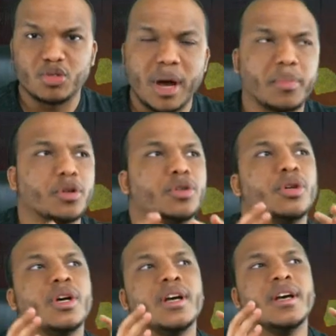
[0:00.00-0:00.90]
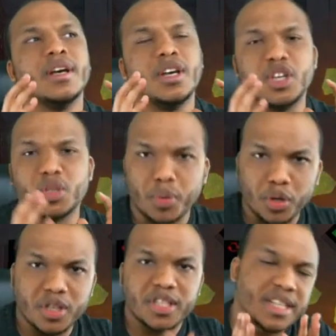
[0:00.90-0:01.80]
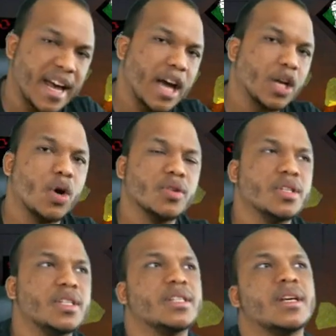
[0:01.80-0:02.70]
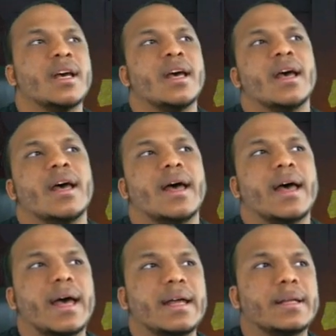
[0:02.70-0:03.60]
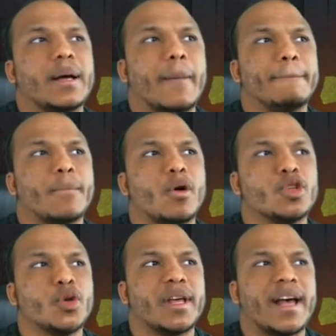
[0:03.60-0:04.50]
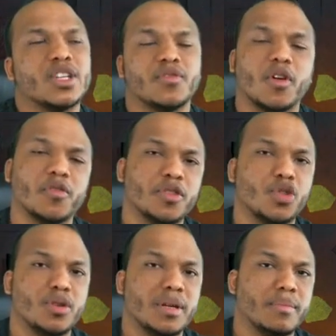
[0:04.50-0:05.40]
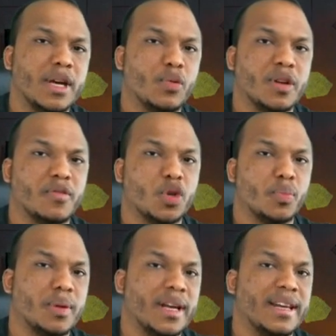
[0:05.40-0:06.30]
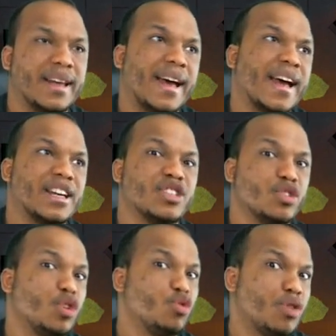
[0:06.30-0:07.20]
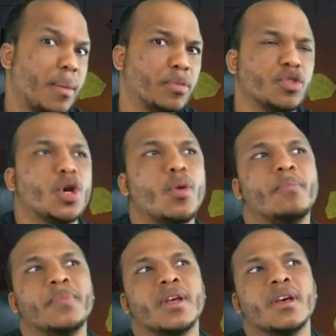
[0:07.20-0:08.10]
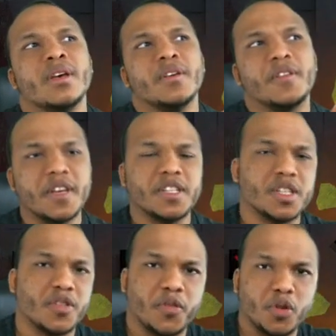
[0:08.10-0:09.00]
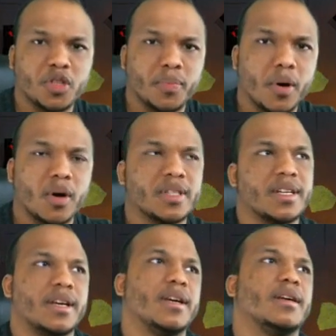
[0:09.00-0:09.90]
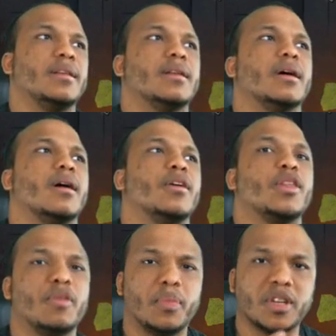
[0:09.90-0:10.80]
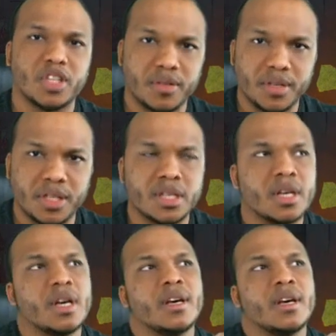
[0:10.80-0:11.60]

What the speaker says: trapper, his perks, his add-ons, and also the kinds of offerings you can make whenever you're playing as the trapper. So this is the first part in a 3-part series.